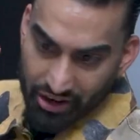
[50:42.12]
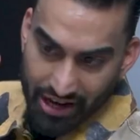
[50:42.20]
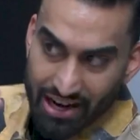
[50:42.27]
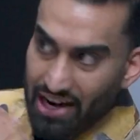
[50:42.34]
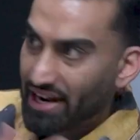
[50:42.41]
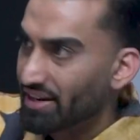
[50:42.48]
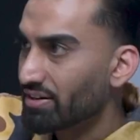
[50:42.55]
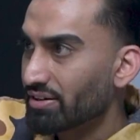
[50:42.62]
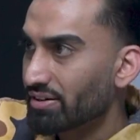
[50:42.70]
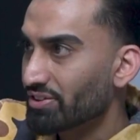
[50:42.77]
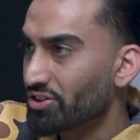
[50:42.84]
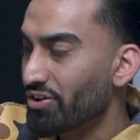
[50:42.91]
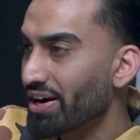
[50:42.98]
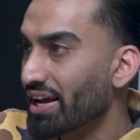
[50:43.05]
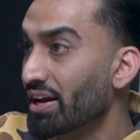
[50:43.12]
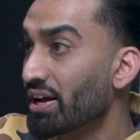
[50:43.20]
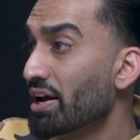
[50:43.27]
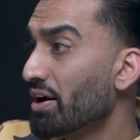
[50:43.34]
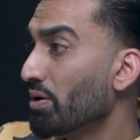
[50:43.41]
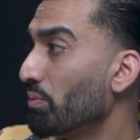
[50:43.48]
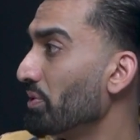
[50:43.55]
in it. They're in it.
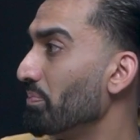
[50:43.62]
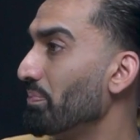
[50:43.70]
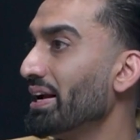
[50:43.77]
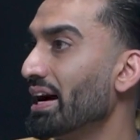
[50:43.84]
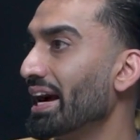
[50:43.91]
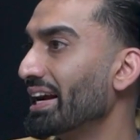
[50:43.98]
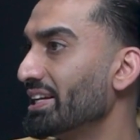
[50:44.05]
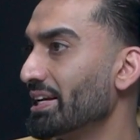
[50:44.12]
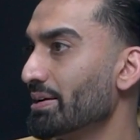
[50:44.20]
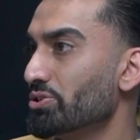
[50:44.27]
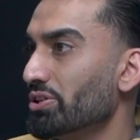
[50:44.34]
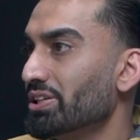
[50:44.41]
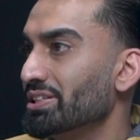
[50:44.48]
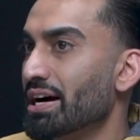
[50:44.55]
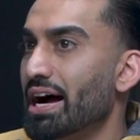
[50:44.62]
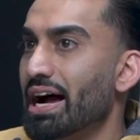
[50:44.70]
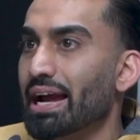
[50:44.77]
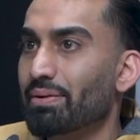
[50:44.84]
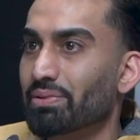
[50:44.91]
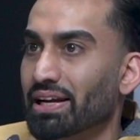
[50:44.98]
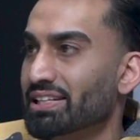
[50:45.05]
With me, I get DMs all the
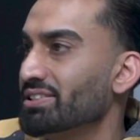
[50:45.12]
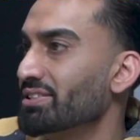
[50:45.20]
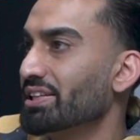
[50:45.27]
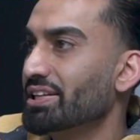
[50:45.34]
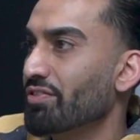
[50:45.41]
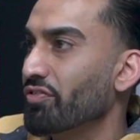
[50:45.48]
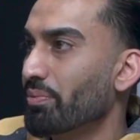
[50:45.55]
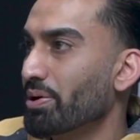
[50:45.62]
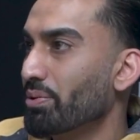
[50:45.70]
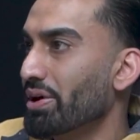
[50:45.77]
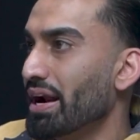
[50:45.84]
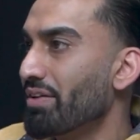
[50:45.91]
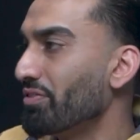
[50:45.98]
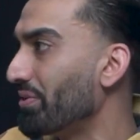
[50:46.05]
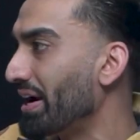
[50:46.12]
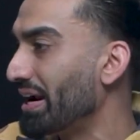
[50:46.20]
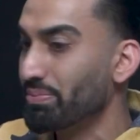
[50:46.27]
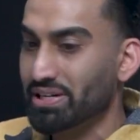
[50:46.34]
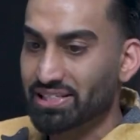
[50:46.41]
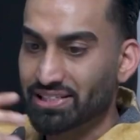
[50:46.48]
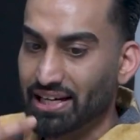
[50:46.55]
time. Like, it's nothing for me, whatever, right?
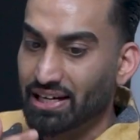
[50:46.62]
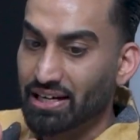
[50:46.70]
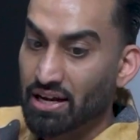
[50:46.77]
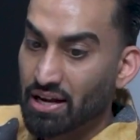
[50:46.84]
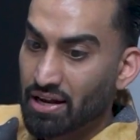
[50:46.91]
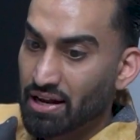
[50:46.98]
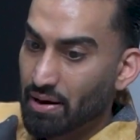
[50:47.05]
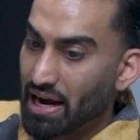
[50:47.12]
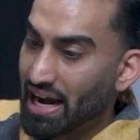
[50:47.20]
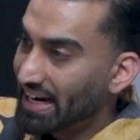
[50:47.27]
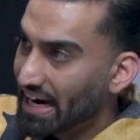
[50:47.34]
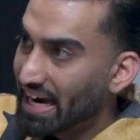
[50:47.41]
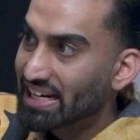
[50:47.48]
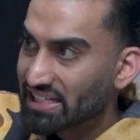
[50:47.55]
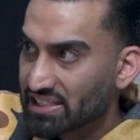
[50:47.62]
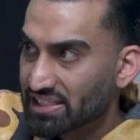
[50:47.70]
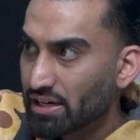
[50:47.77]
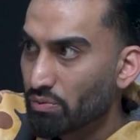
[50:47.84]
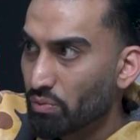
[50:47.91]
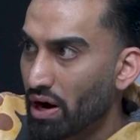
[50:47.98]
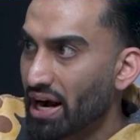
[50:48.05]
But it's like, I could
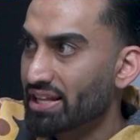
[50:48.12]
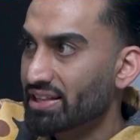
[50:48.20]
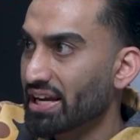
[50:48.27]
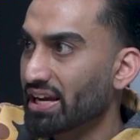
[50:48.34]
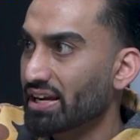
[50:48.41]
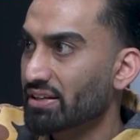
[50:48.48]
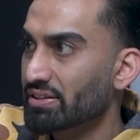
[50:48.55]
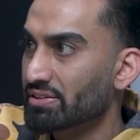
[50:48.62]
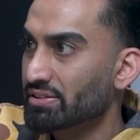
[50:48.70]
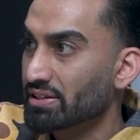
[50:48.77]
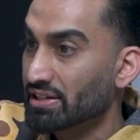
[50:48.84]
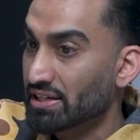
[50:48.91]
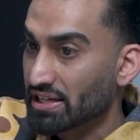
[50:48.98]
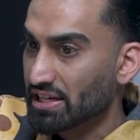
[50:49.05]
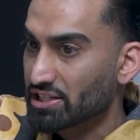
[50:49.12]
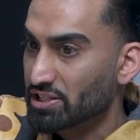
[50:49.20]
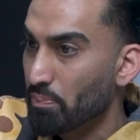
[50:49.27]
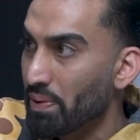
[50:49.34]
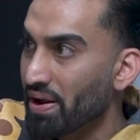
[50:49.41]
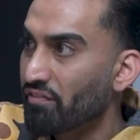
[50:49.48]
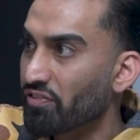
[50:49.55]
see why it's
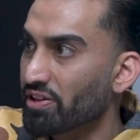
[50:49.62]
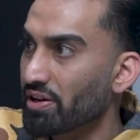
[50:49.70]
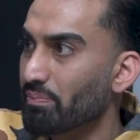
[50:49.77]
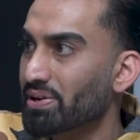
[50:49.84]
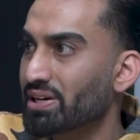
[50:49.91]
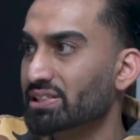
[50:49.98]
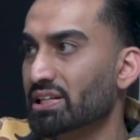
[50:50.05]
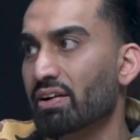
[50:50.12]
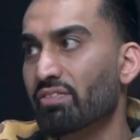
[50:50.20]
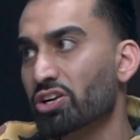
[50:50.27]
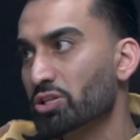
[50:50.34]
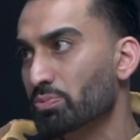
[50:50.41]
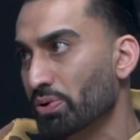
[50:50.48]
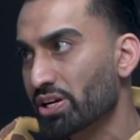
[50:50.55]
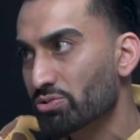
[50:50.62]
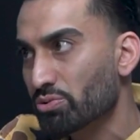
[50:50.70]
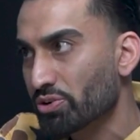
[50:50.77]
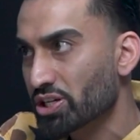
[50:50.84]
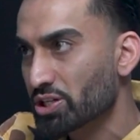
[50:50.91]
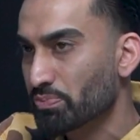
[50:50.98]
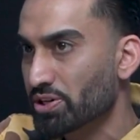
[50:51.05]
big for them because they never experienced what
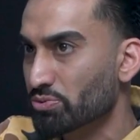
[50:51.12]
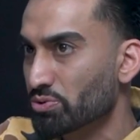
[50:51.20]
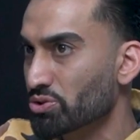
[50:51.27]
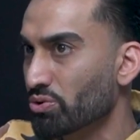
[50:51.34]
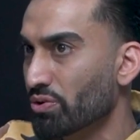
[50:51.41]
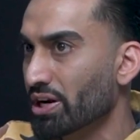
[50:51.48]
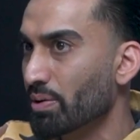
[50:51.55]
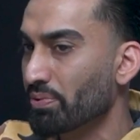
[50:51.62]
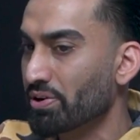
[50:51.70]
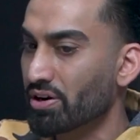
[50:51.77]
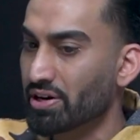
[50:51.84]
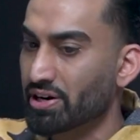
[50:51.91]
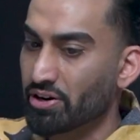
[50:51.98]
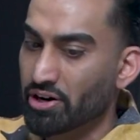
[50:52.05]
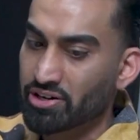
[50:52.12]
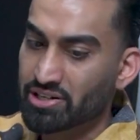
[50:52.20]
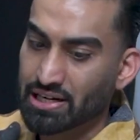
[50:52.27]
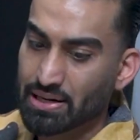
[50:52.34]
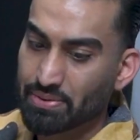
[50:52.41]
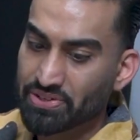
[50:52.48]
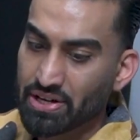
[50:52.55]
we experienced was growing up in our
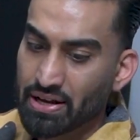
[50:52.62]
times.